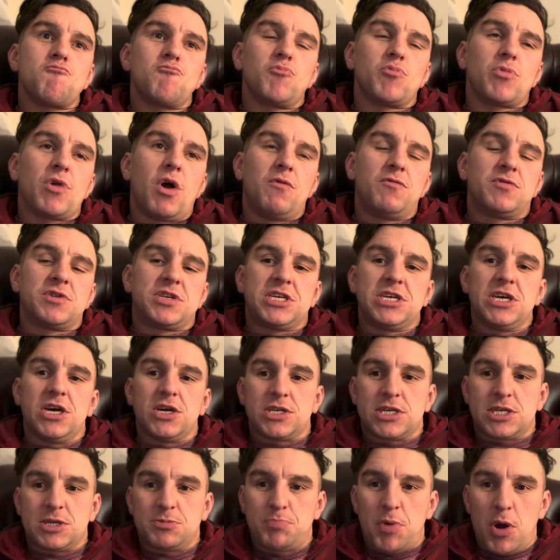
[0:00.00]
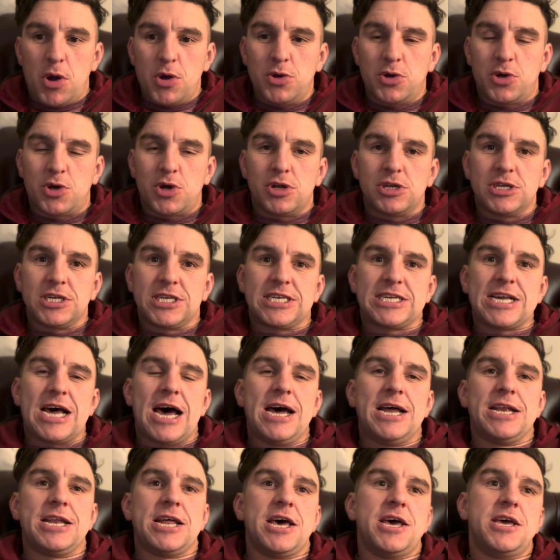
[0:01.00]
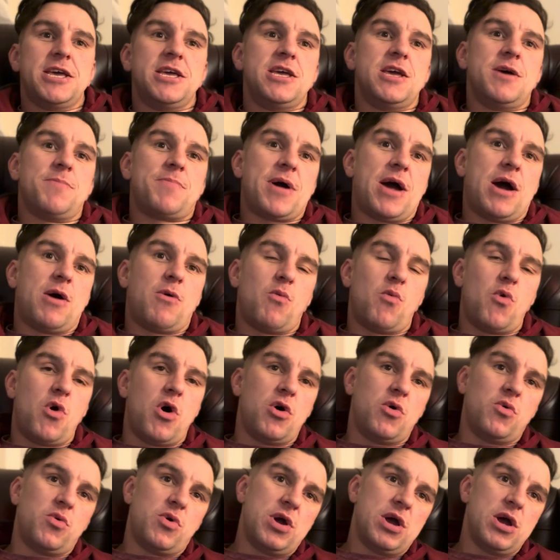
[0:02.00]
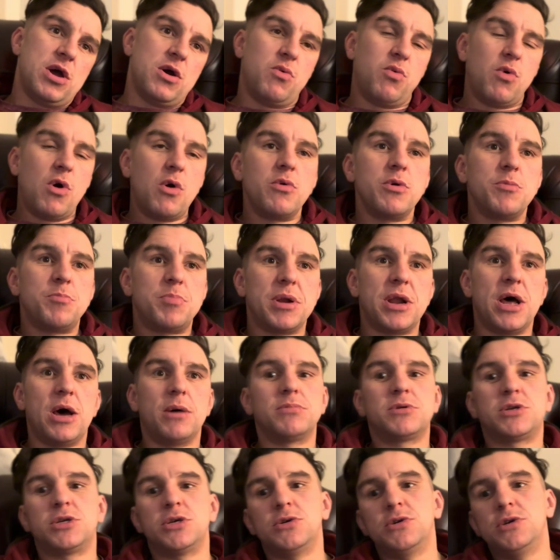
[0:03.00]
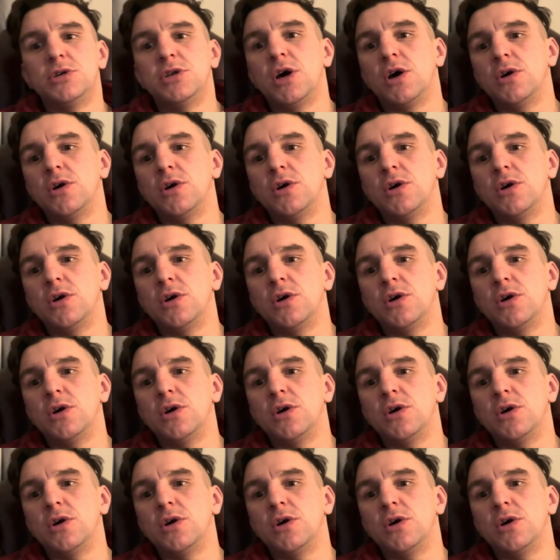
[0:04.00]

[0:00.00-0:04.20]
Obviously, I spoke on Saturday about what we'd been up to.